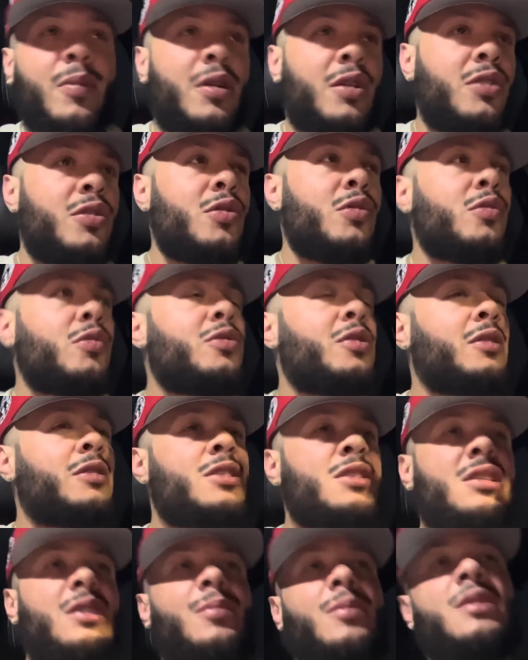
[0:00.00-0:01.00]
to you,
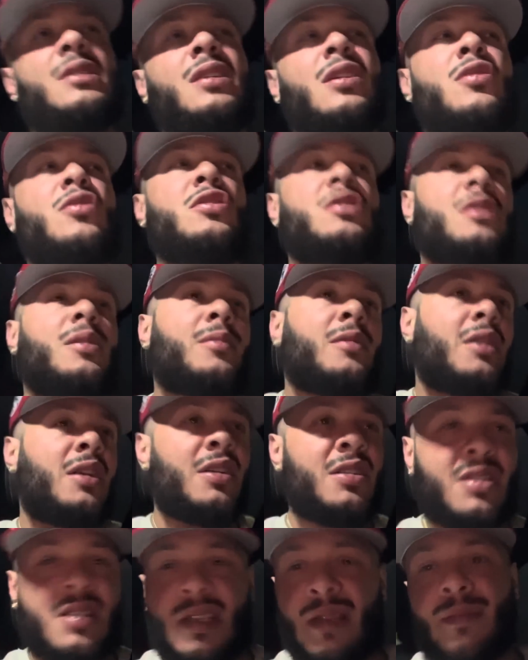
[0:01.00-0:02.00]
just let me tell you something.
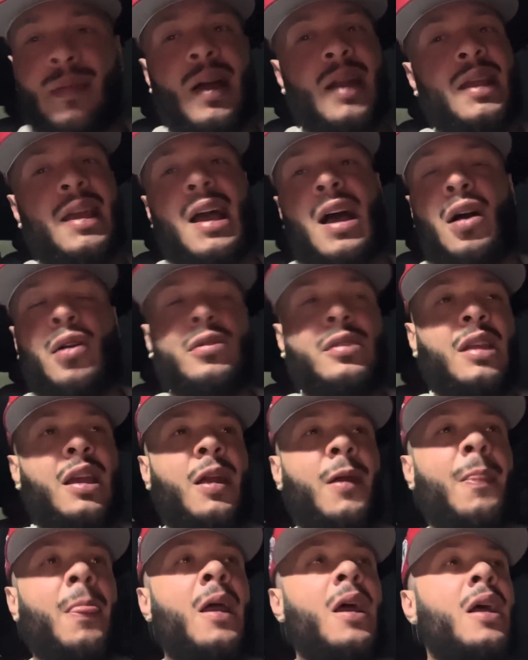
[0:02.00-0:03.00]
There's somebody out
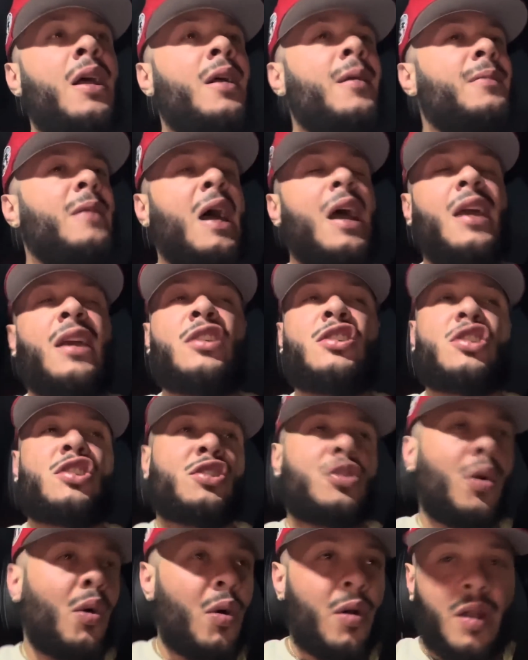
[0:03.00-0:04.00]
there that is
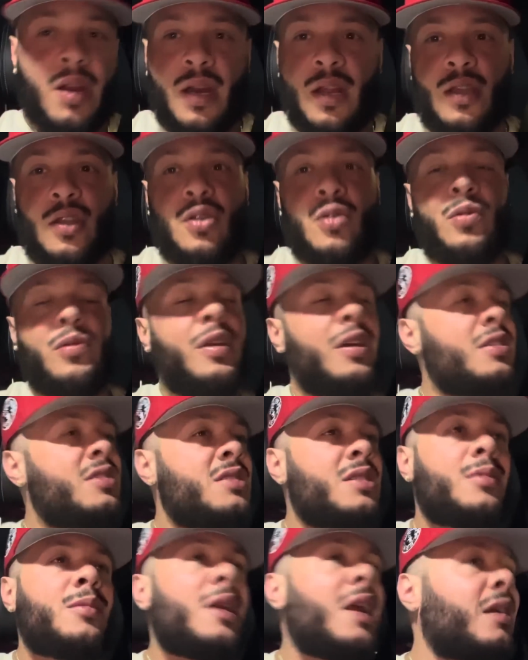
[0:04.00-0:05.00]
stronger than you. There's
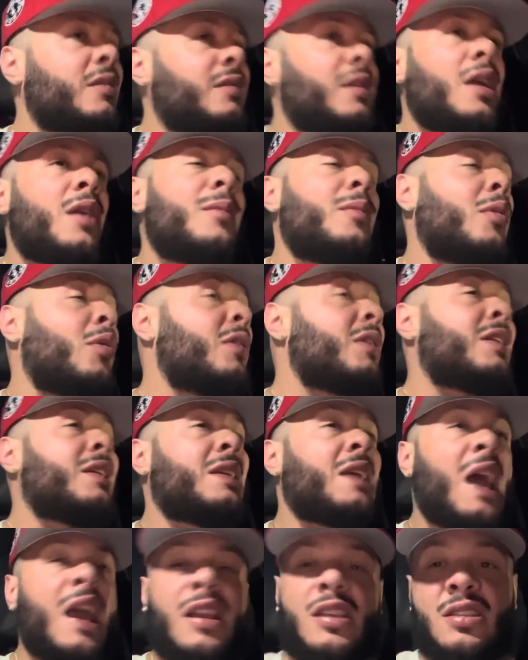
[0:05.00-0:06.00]
someone out there more
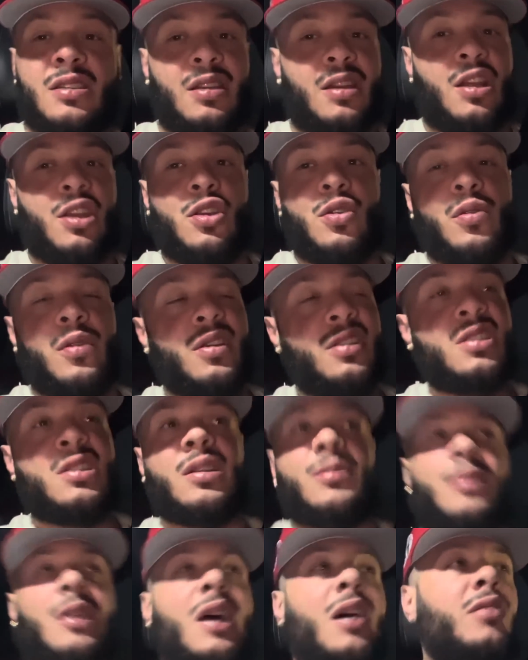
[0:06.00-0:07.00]
gangster than you. There's
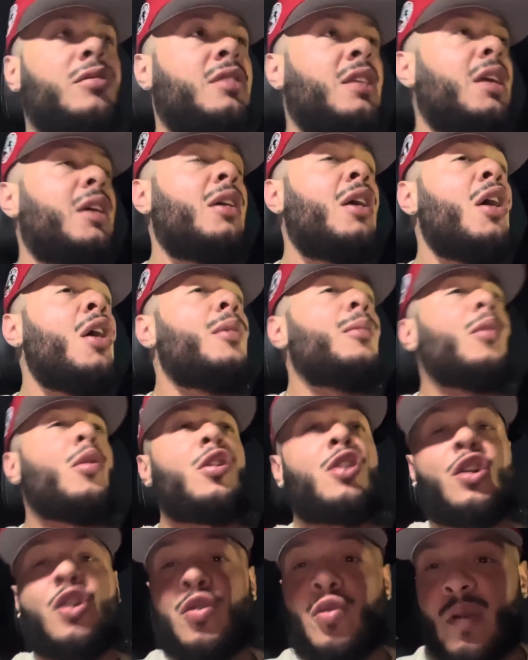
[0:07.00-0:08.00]
someone out there more
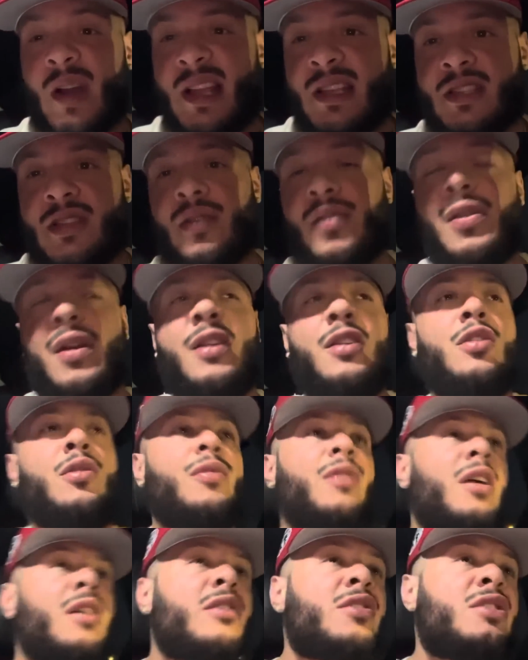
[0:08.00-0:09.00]
crazier than you.
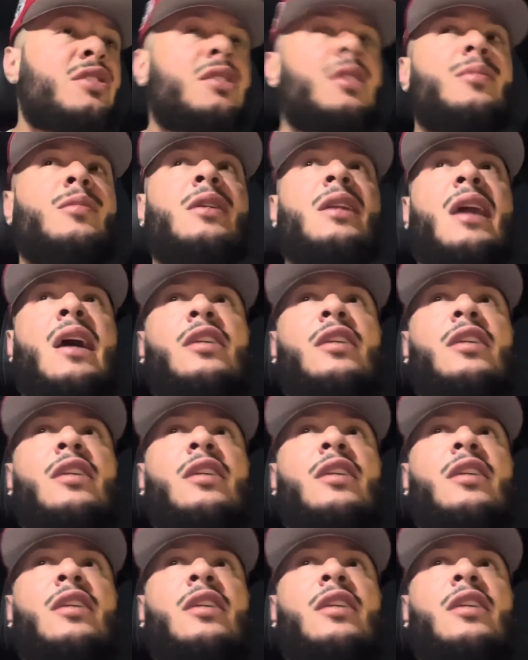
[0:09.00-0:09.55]
There is someone